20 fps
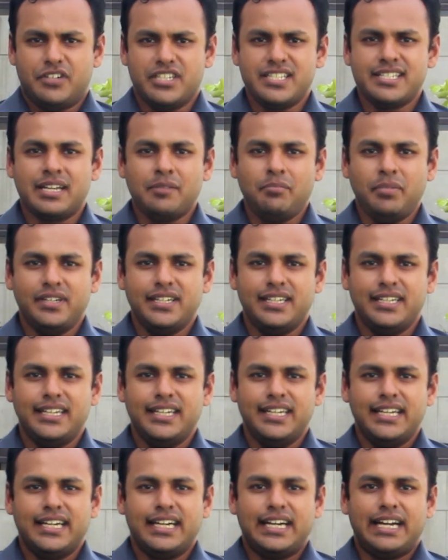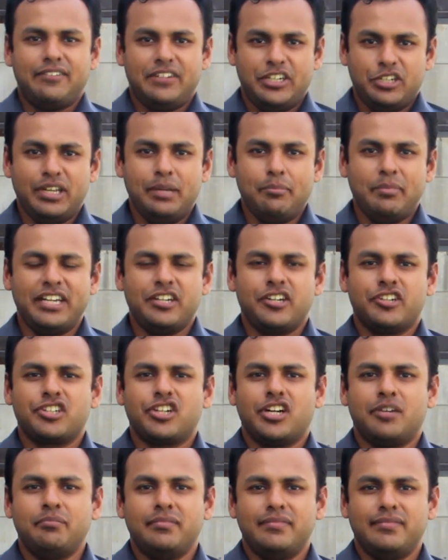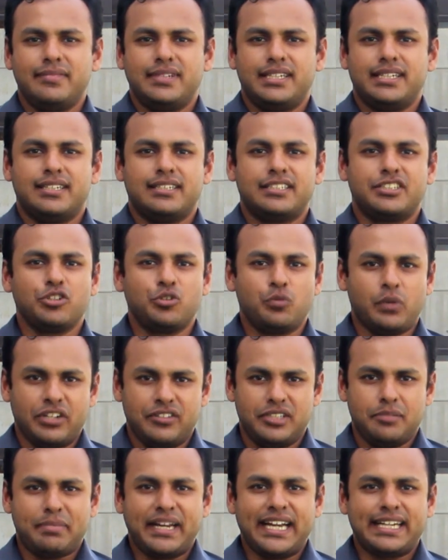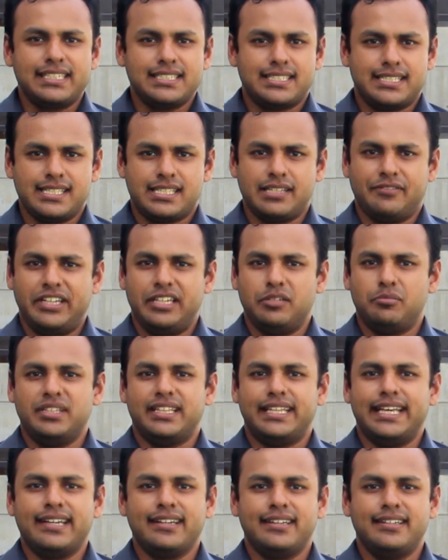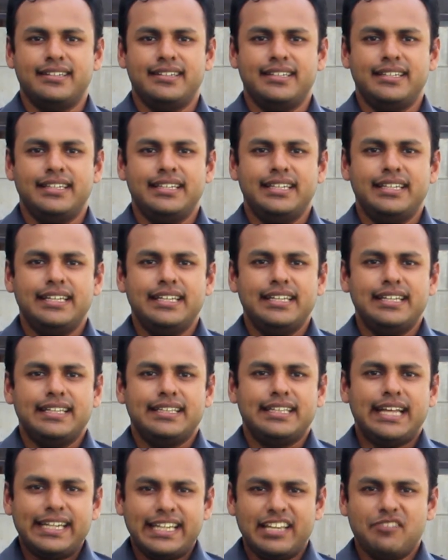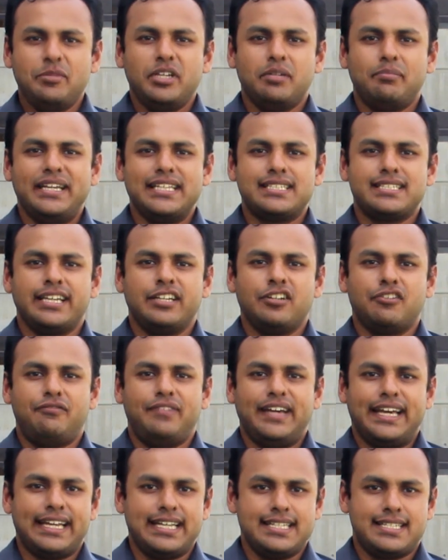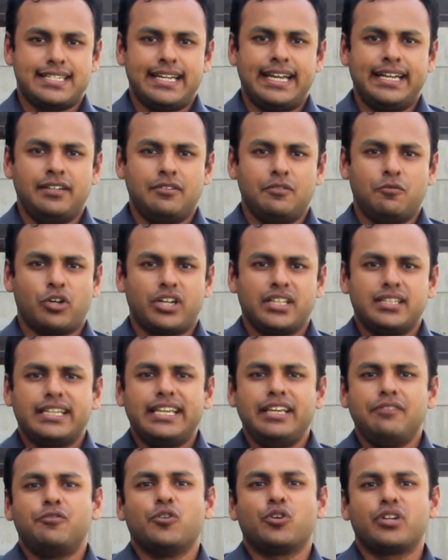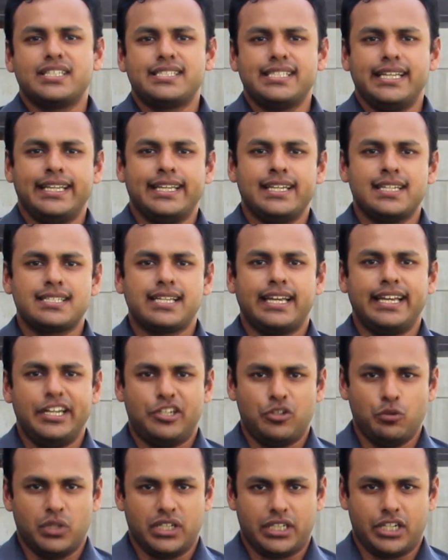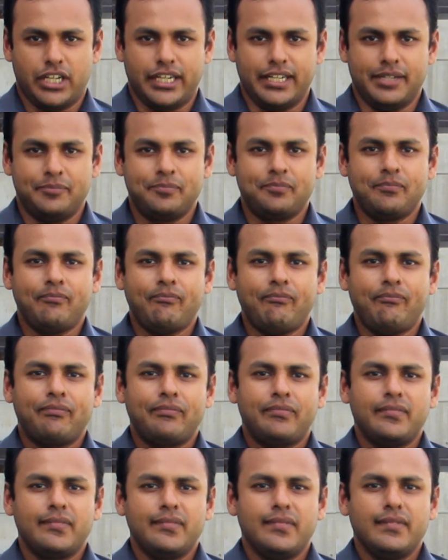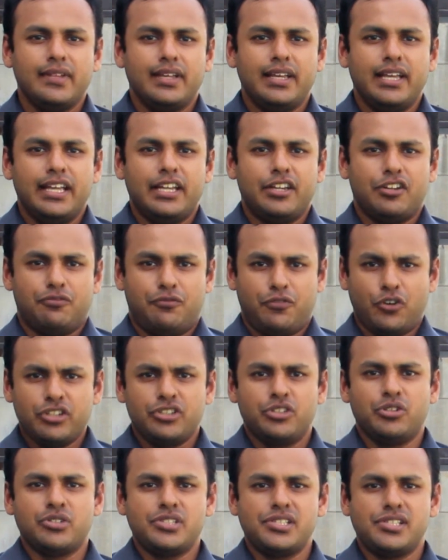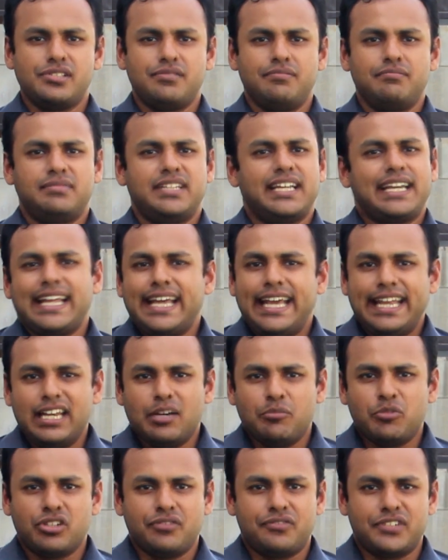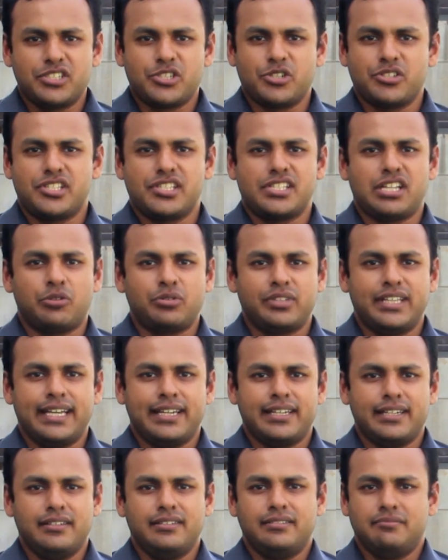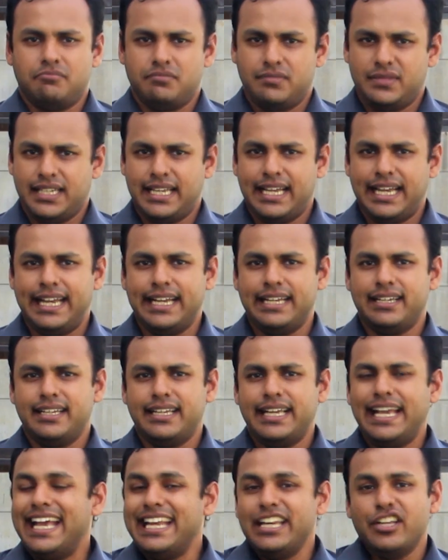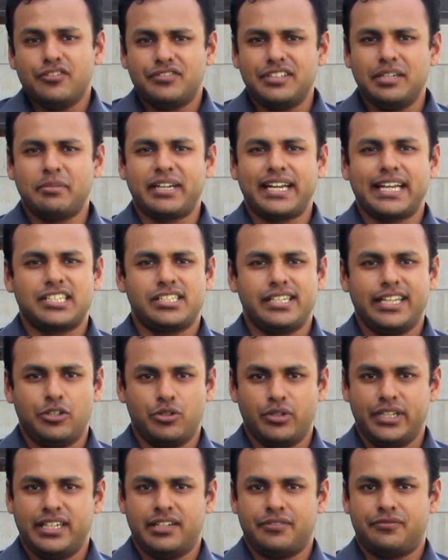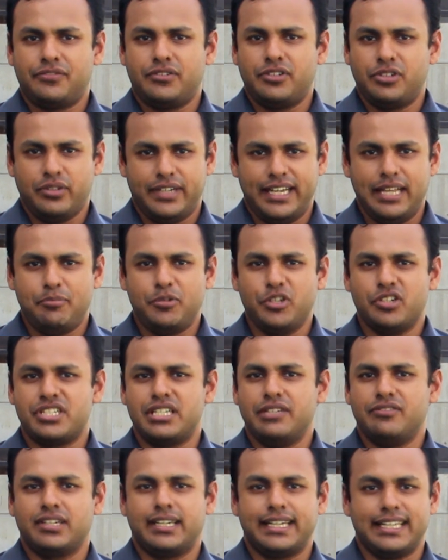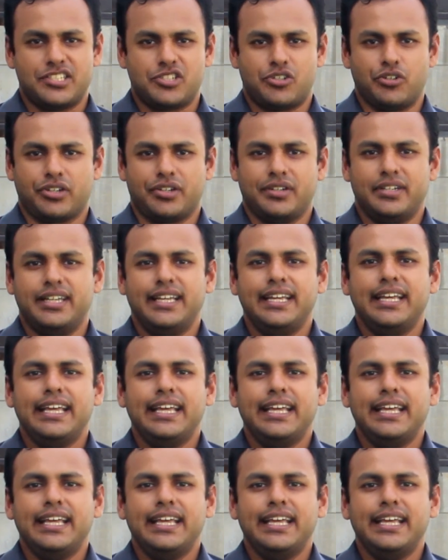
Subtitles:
First up, I went to MBA.com, took one of the practice tests available there. That gave me a baseline of where I stand, what are the key focus areas I need to work on. Now, for those, there are n number of resources out there, and any of them are actually good enough to help you achieve a great score.